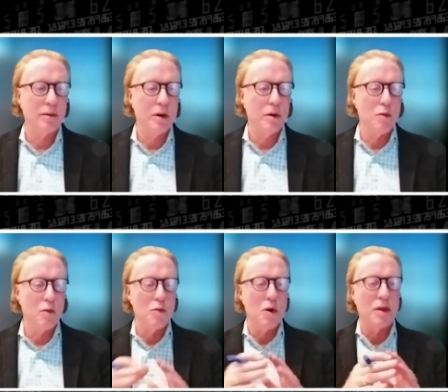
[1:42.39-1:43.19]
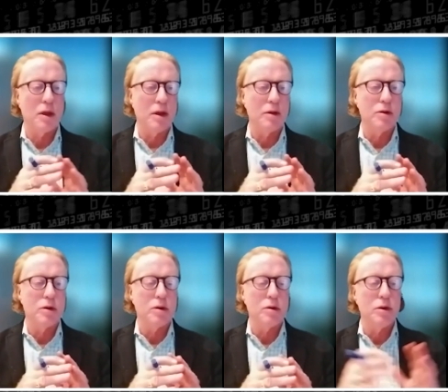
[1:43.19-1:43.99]
You know, one of the
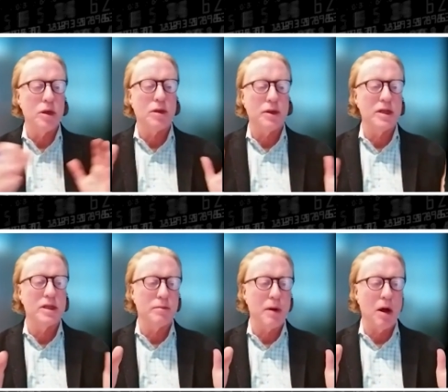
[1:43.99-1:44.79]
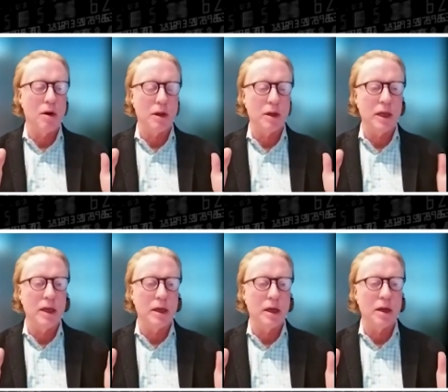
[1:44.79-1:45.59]
unique things about
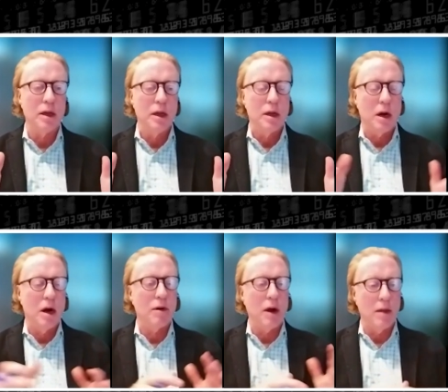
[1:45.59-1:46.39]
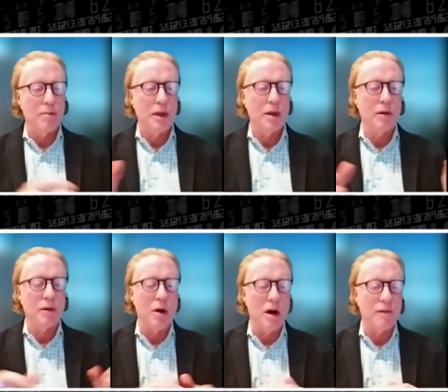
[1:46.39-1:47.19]
Akida, our I P that
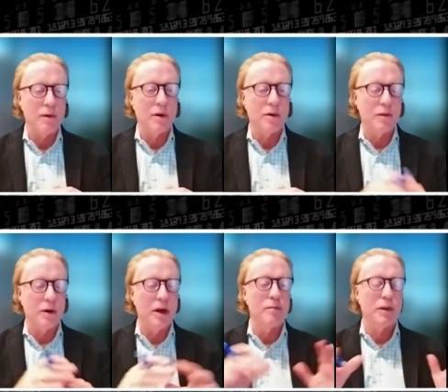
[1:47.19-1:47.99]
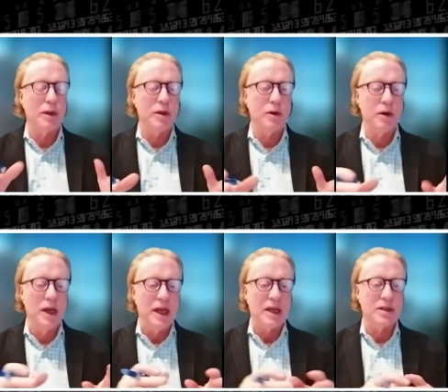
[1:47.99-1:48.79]
we offer for N P U,
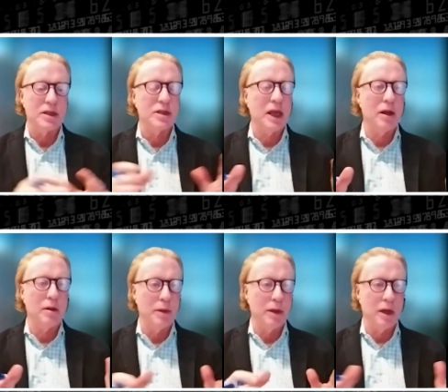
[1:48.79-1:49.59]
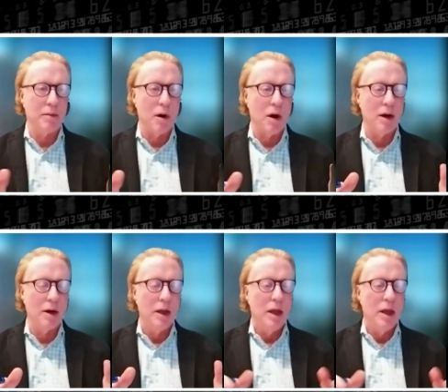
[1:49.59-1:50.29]
is the scalability part.